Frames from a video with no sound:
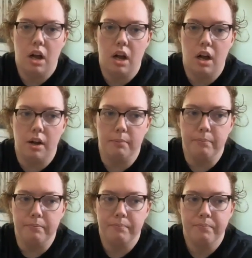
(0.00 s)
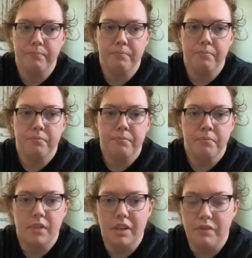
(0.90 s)
Um,
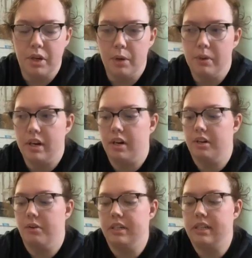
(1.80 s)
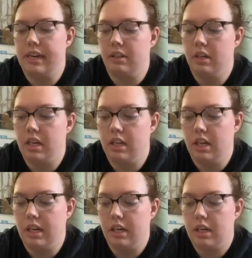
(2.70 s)
if you go there, you can take a look at
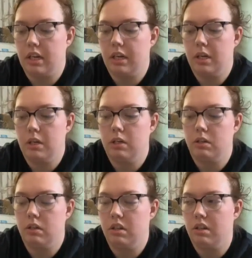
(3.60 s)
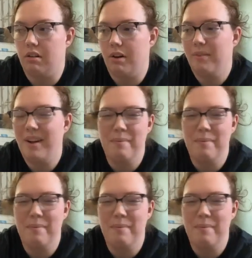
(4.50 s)
like I don't know.